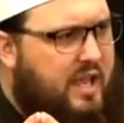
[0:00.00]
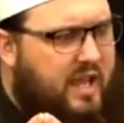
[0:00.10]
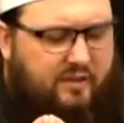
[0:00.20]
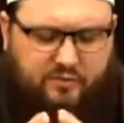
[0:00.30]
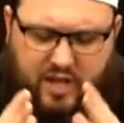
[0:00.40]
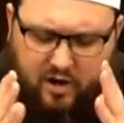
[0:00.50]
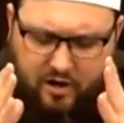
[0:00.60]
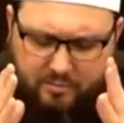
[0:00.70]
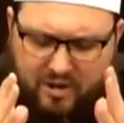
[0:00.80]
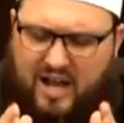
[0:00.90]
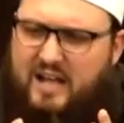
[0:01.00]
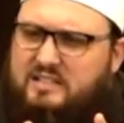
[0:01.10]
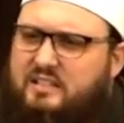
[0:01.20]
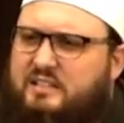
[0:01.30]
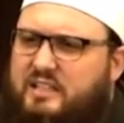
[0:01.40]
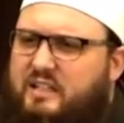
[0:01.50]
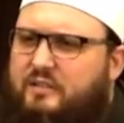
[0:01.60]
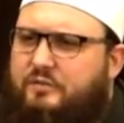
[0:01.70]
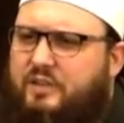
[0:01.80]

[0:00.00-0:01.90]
If they are positive